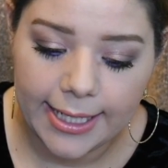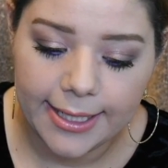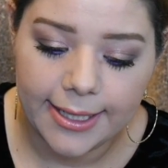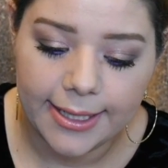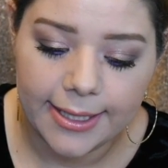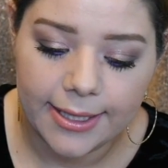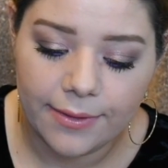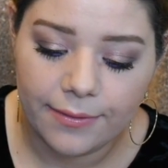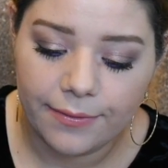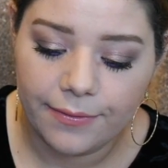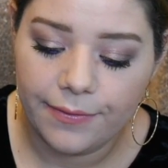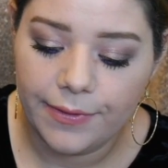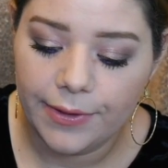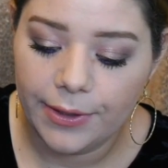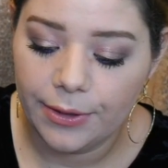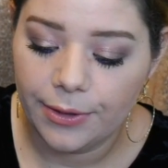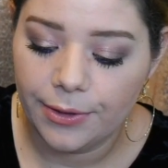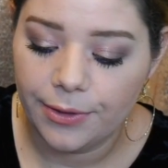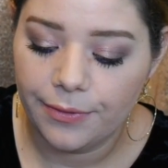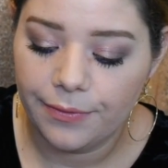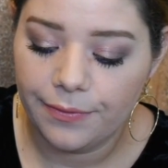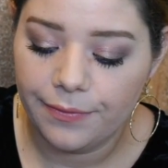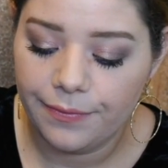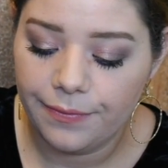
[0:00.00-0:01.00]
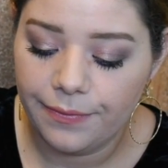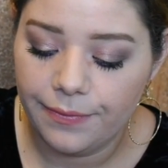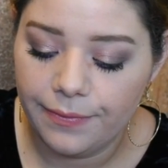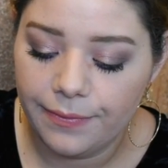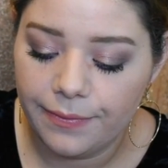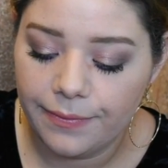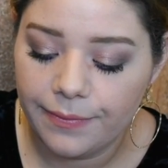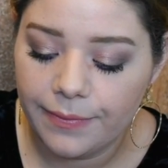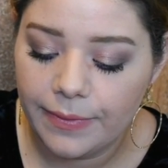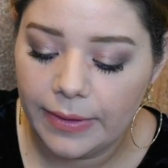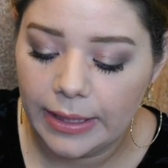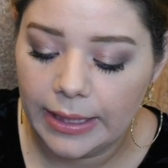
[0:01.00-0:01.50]
It doesn't feel
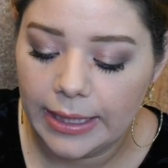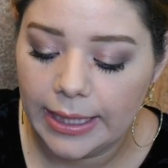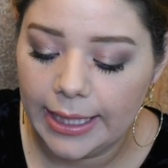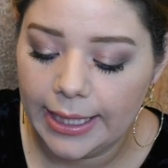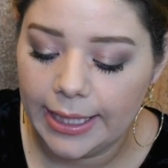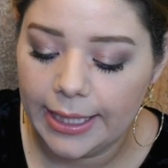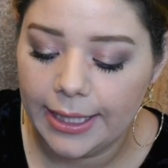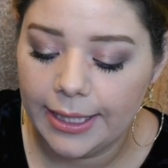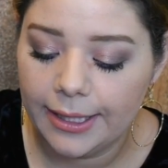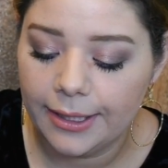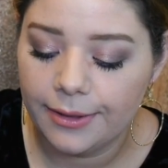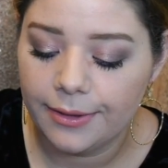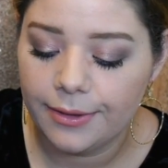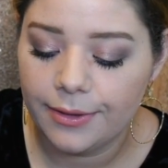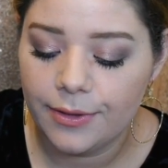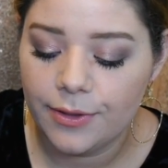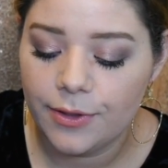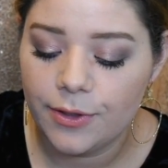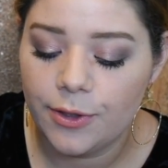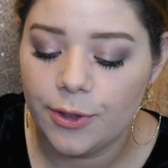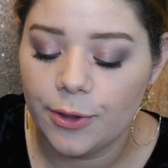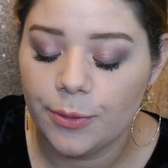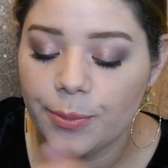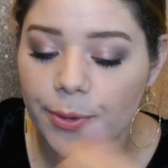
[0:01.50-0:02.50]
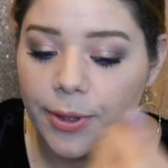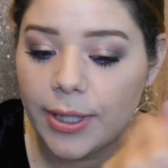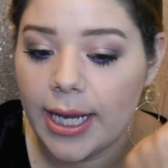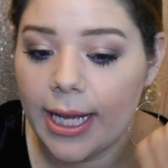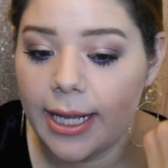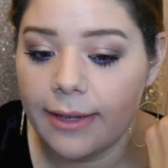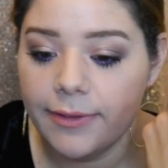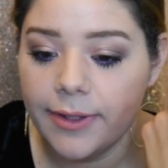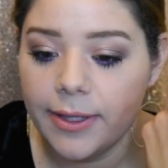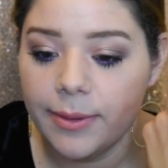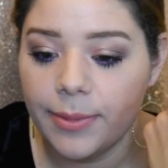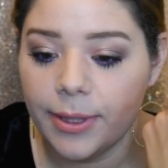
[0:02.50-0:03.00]
like super
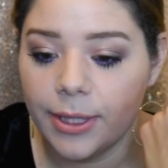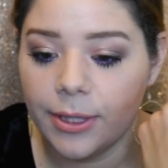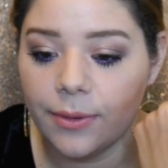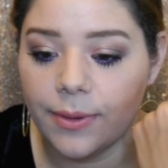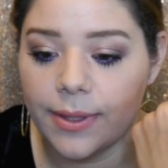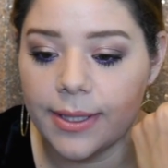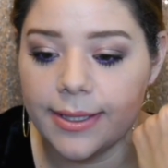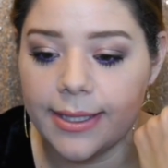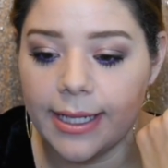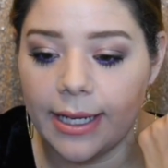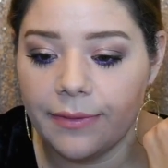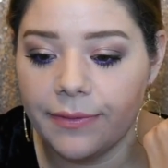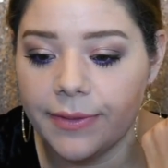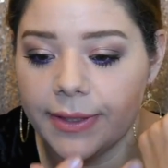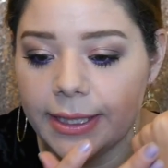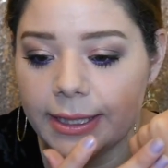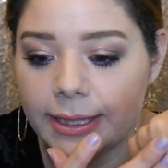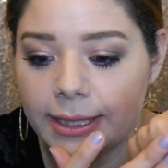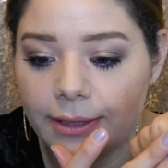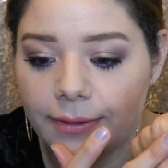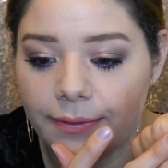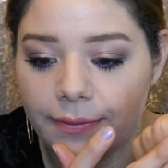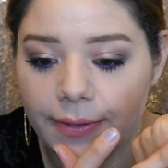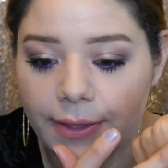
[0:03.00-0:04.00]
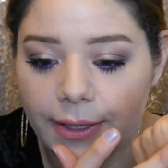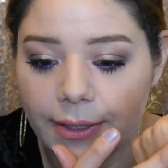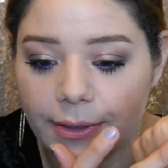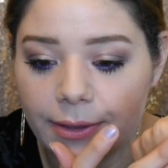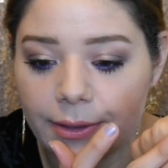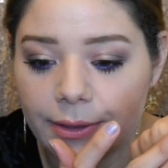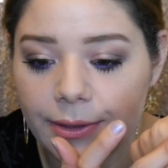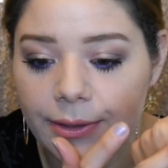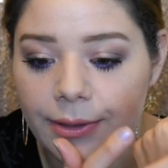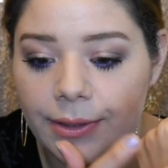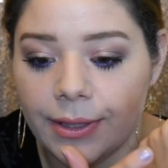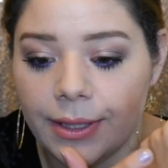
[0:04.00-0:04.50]
heavy, but you can definitely
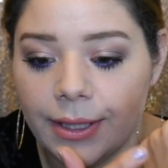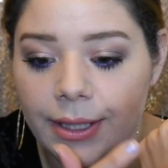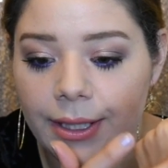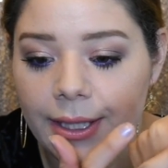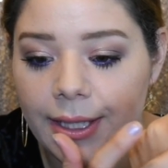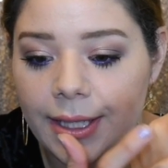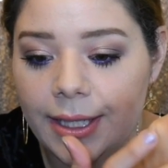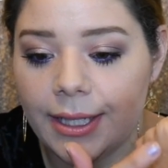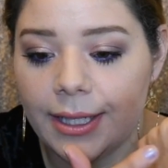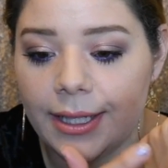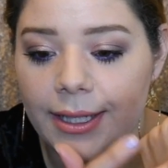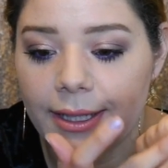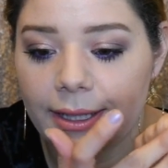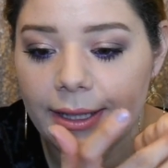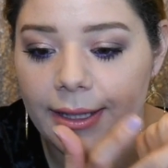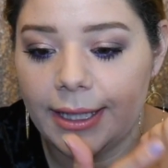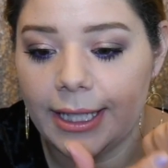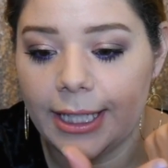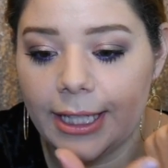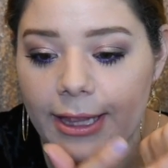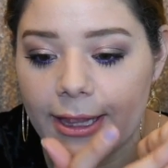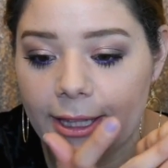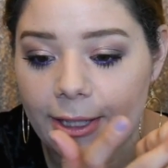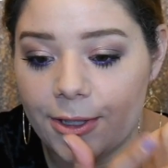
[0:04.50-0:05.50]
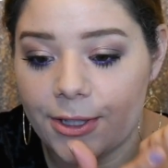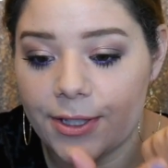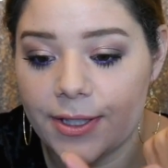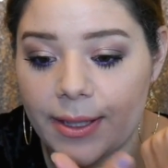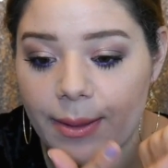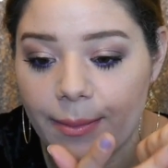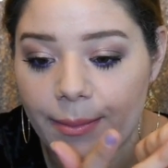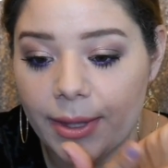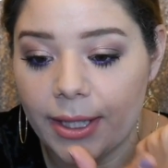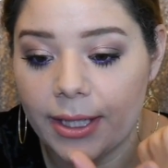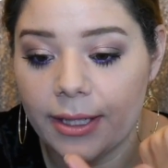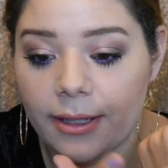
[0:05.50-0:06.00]
feel that there's
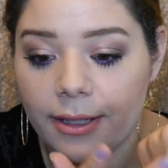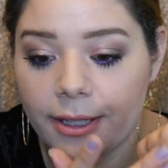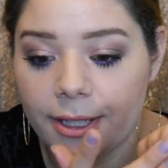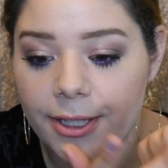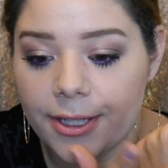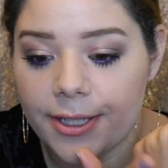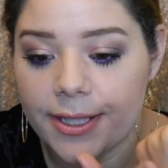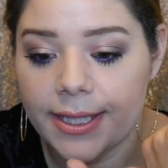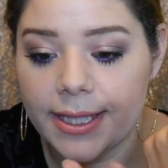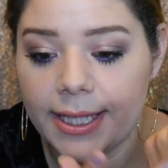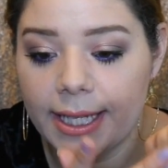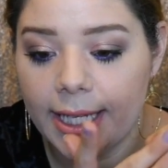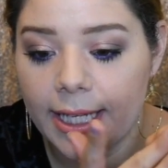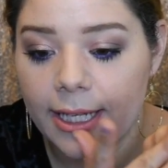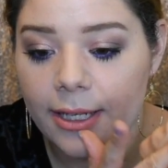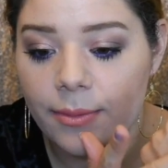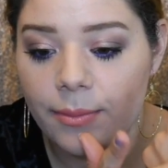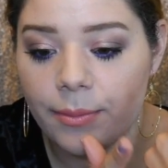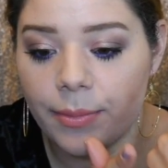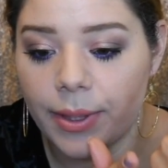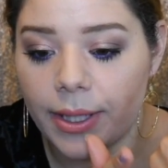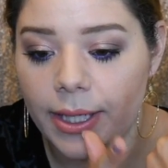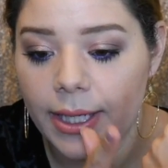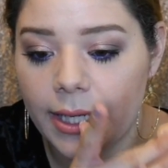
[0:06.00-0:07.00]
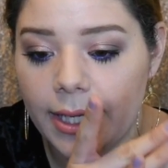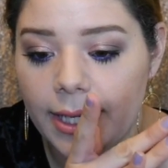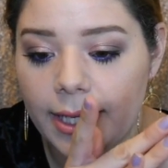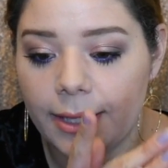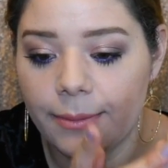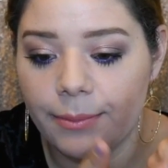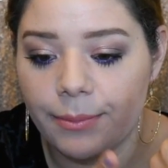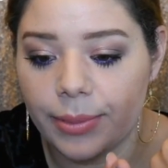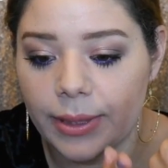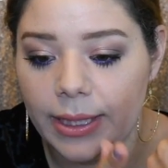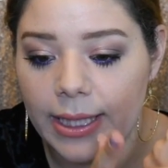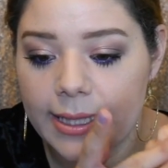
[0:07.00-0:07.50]
something on your skin, but
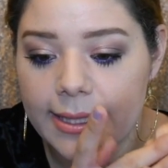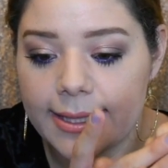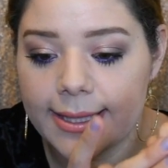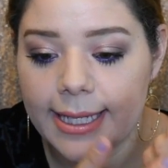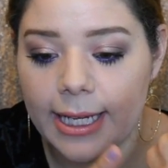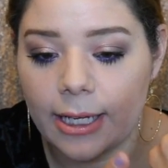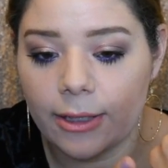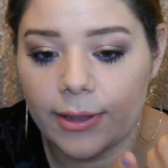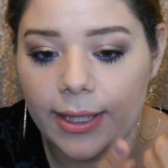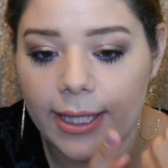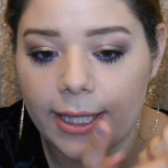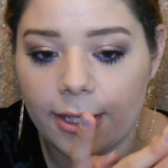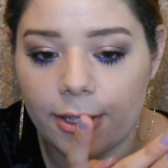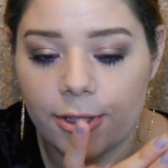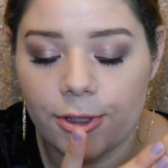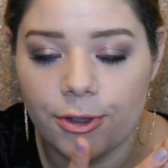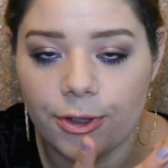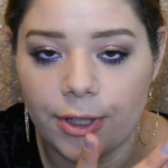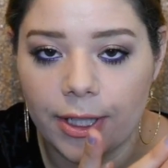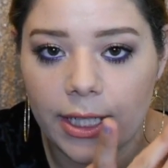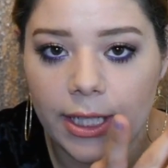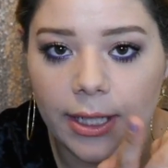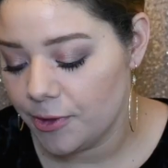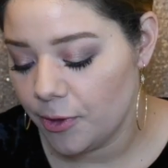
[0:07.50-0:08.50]
it blends out like a dream.